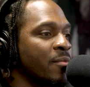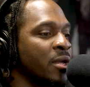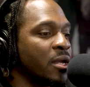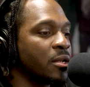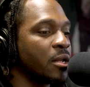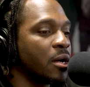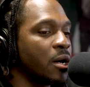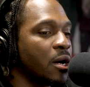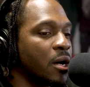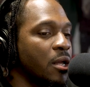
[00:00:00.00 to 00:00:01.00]
mean,
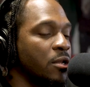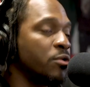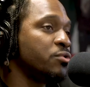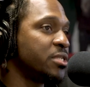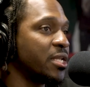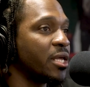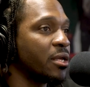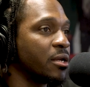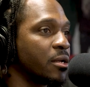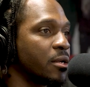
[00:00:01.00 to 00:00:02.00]

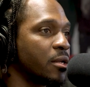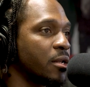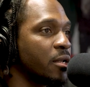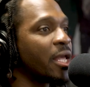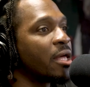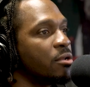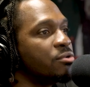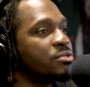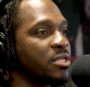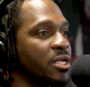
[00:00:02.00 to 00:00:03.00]
loosely. Yeah,
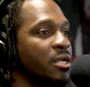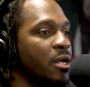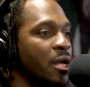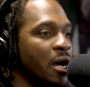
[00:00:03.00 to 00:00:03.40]
loosely.